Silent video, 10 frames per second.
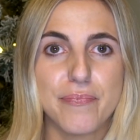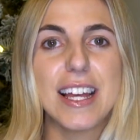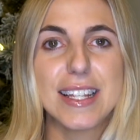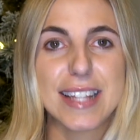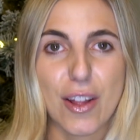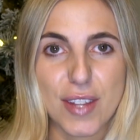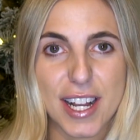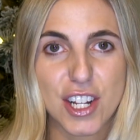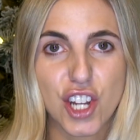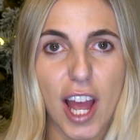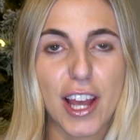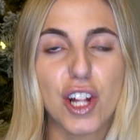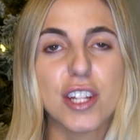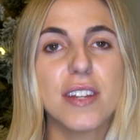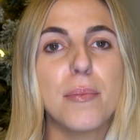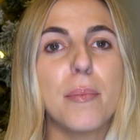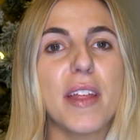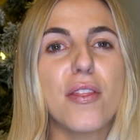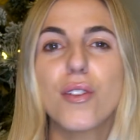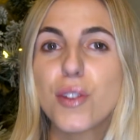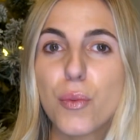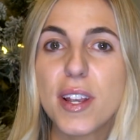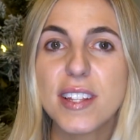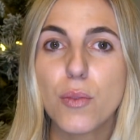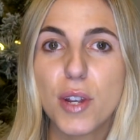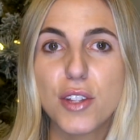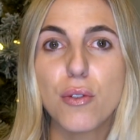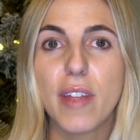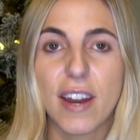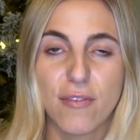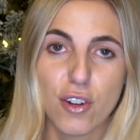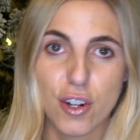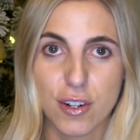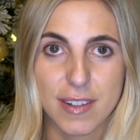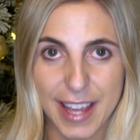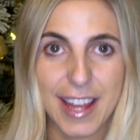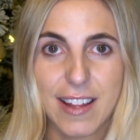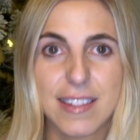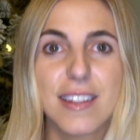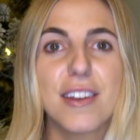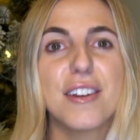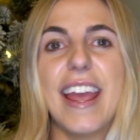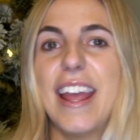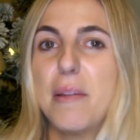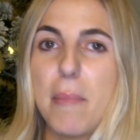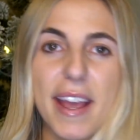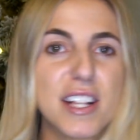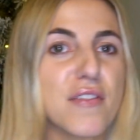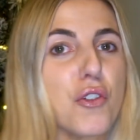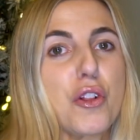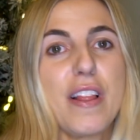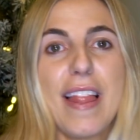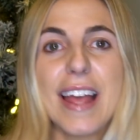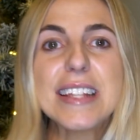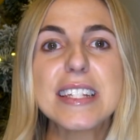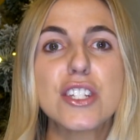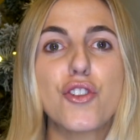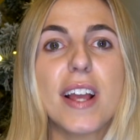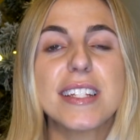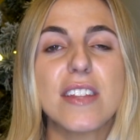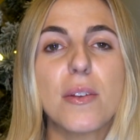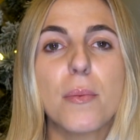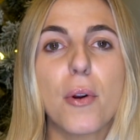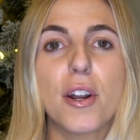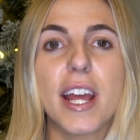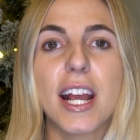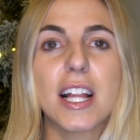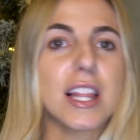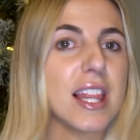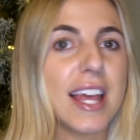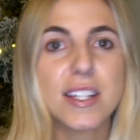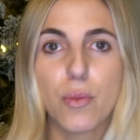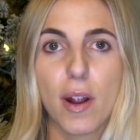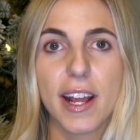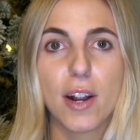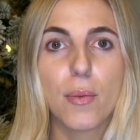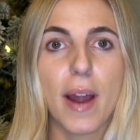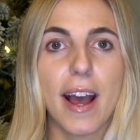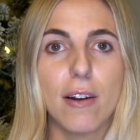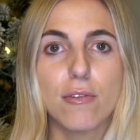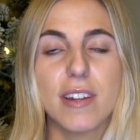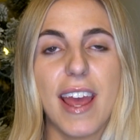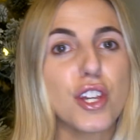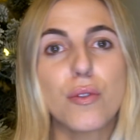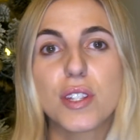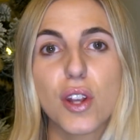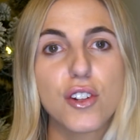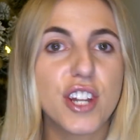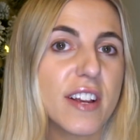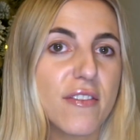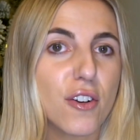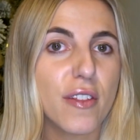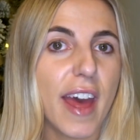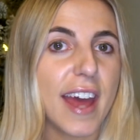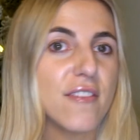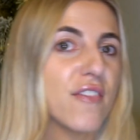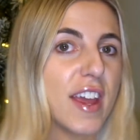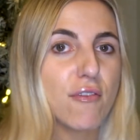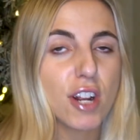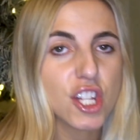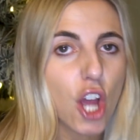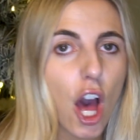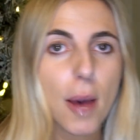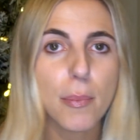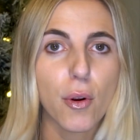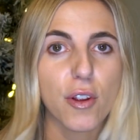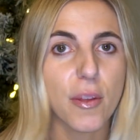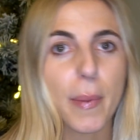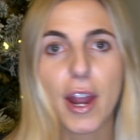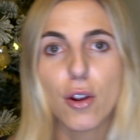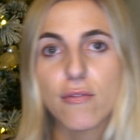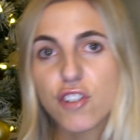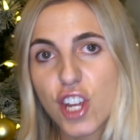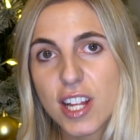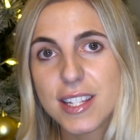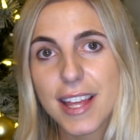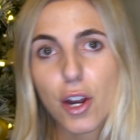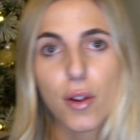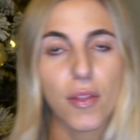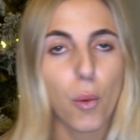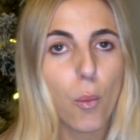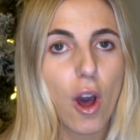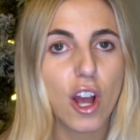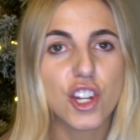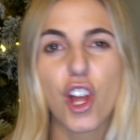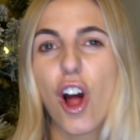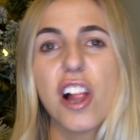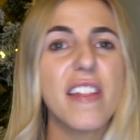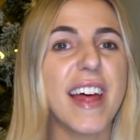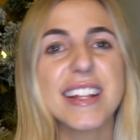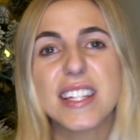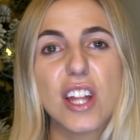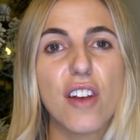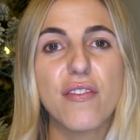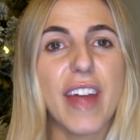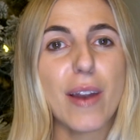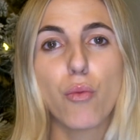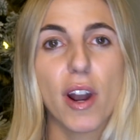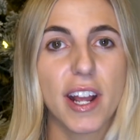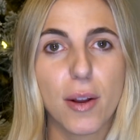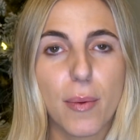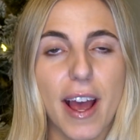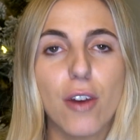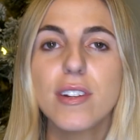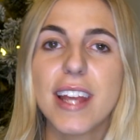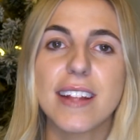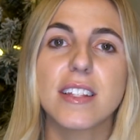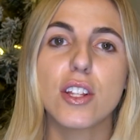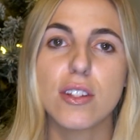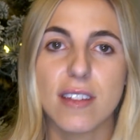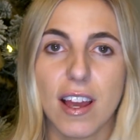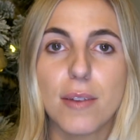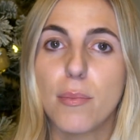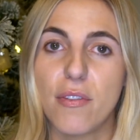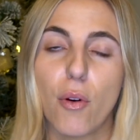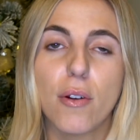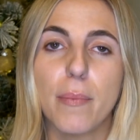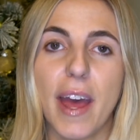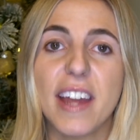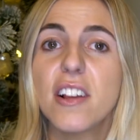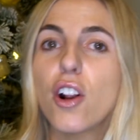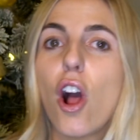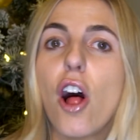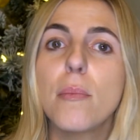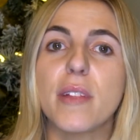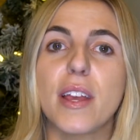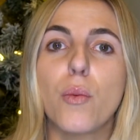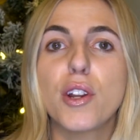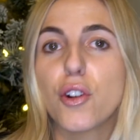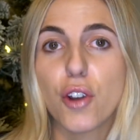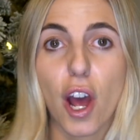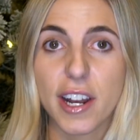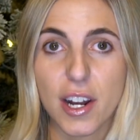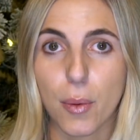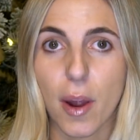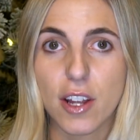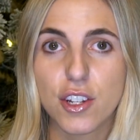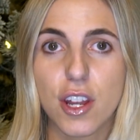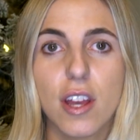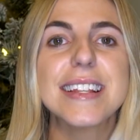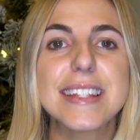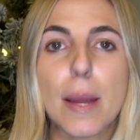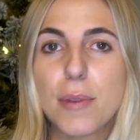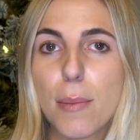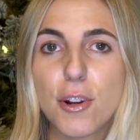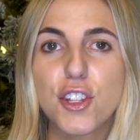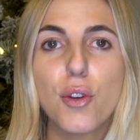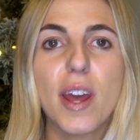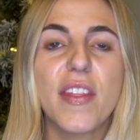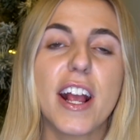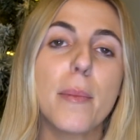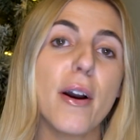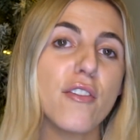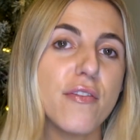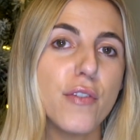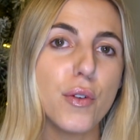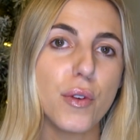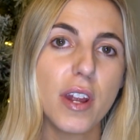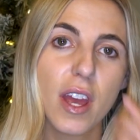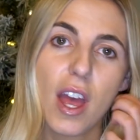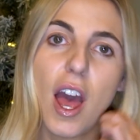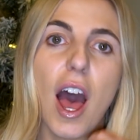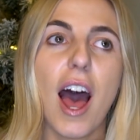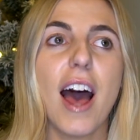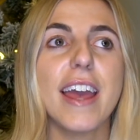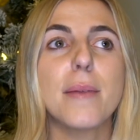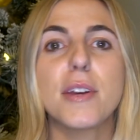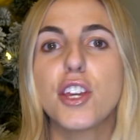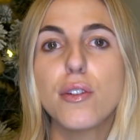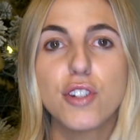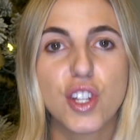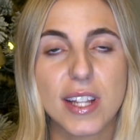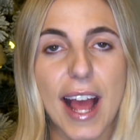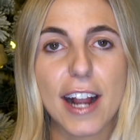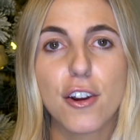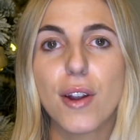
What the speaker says: Sounds like a child, but there's a reason we do that for kids. It makes for less stress in the morning, less running around, you searching for that favorite top or the pair of jeans that are in the wash. All of that stuff, that running around, gets done before bed calmly when you're not in a rush. Step number 2, I think about food. I am a huge snacker.